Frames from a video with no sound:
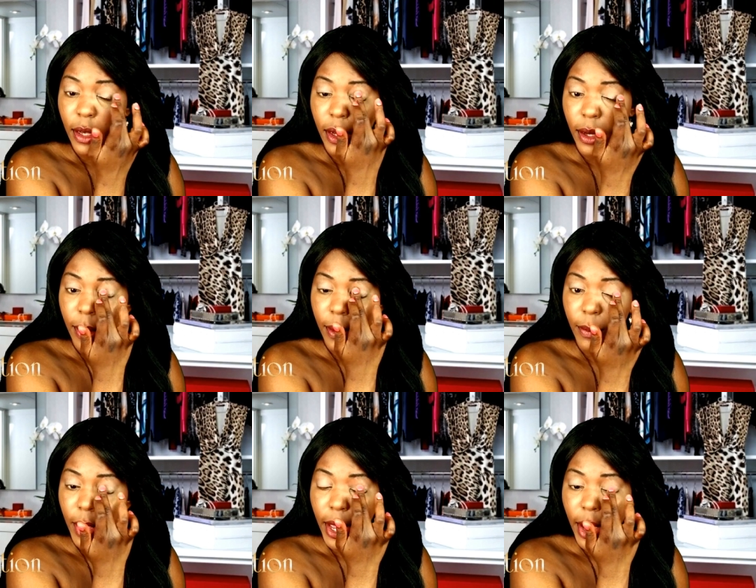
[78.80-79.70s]
uh,
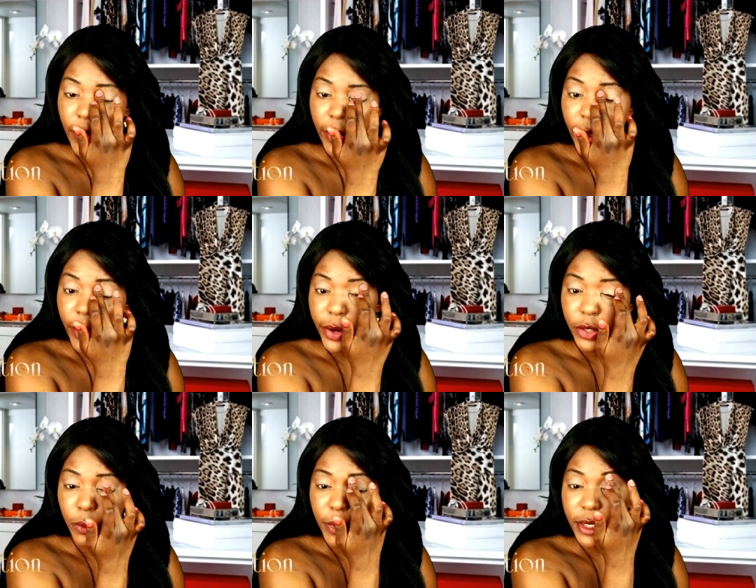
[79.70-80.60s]
my eye area
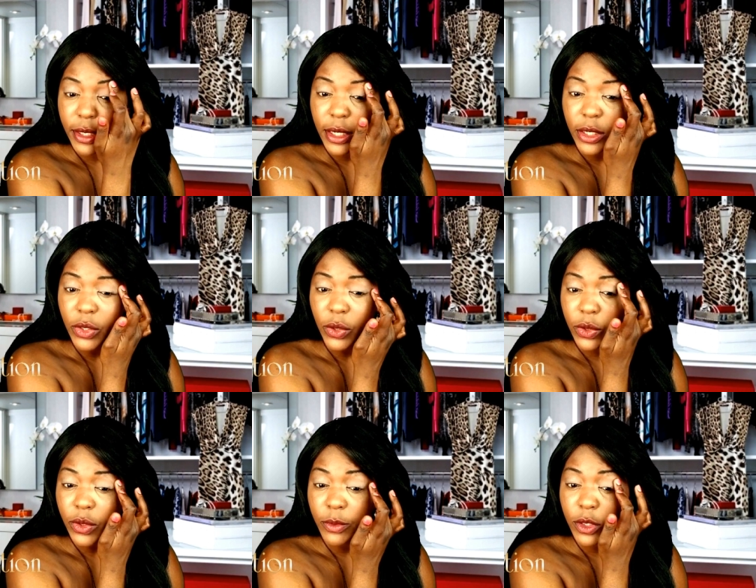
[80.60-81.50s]
to my skin tone
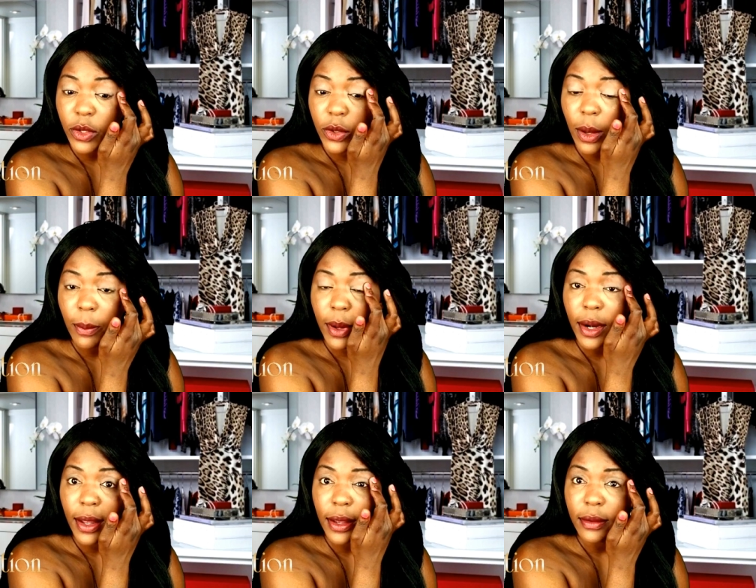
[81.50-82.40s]
so I'm just gonna
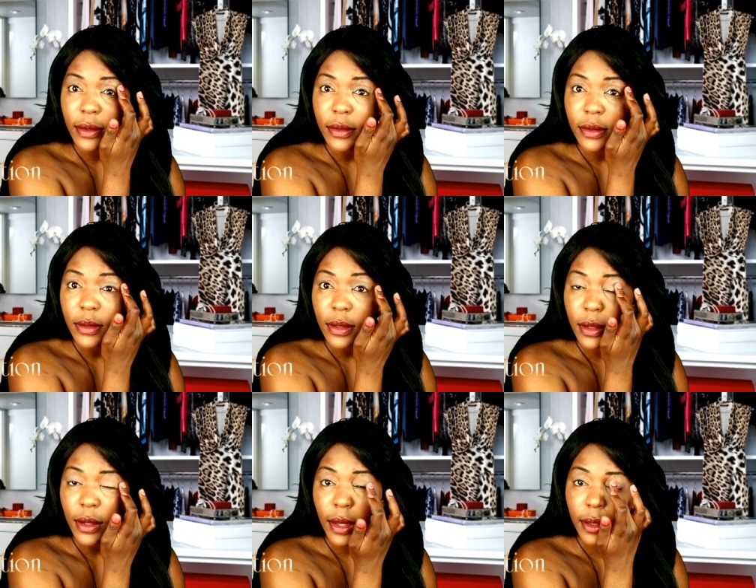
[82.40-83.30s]
apply this
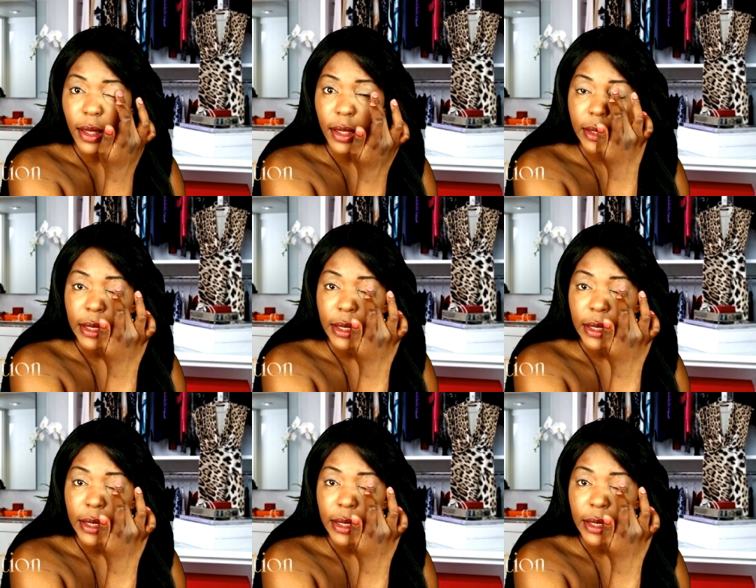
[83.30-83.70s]
like that